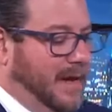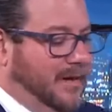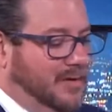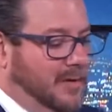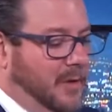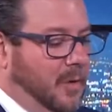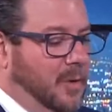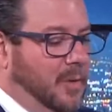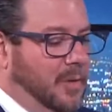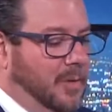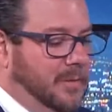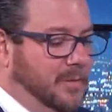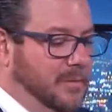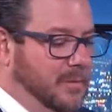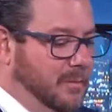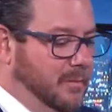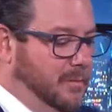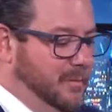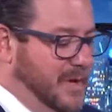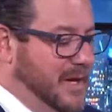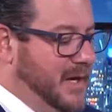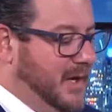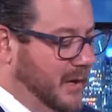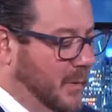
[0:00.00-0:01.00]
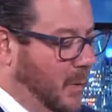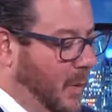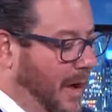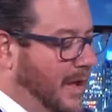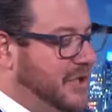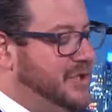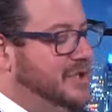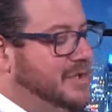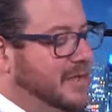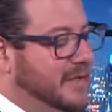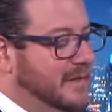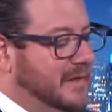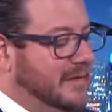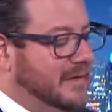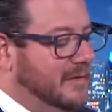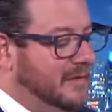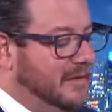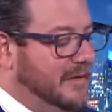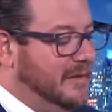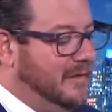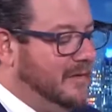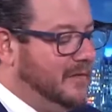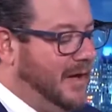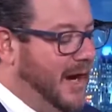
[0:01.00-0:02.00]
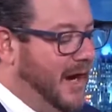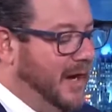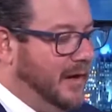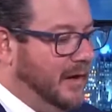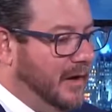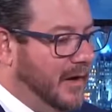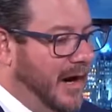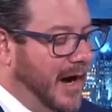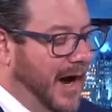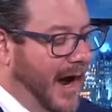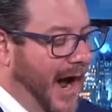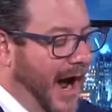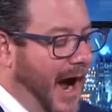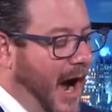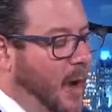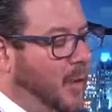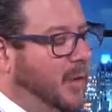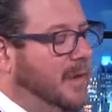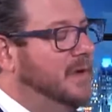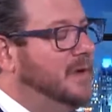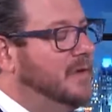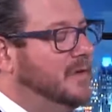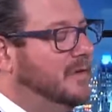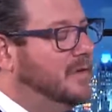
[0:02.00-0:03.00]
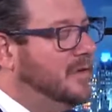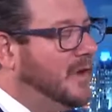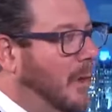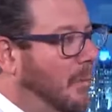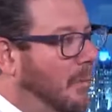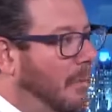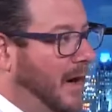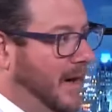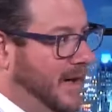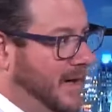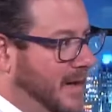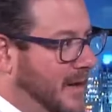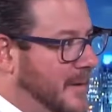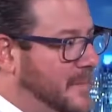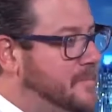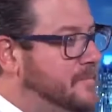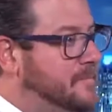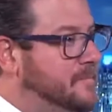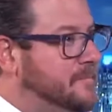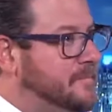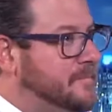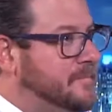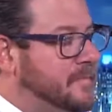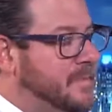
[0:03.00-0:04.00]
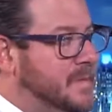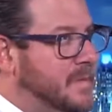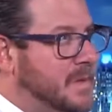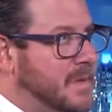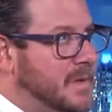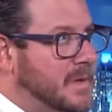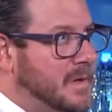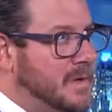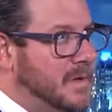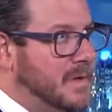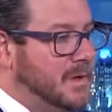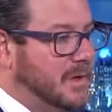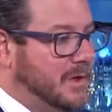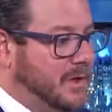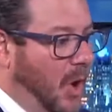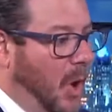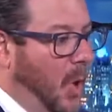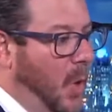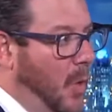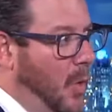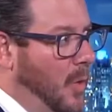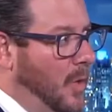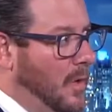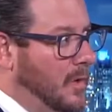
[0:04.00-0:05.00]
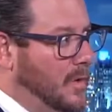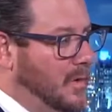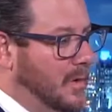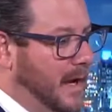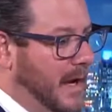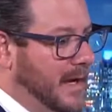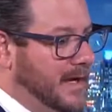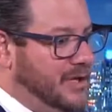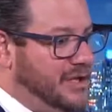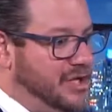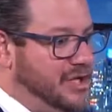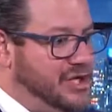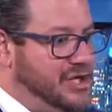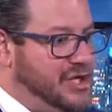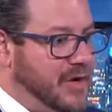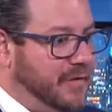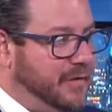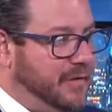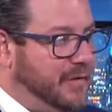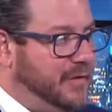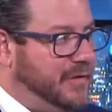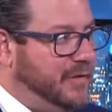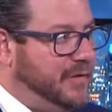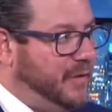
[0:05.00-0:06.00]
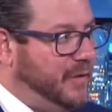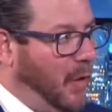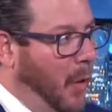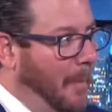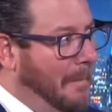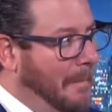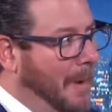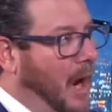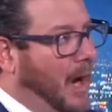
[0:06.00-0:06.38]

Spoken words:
So being a Washington D.C. insider, how can somebody go and shift so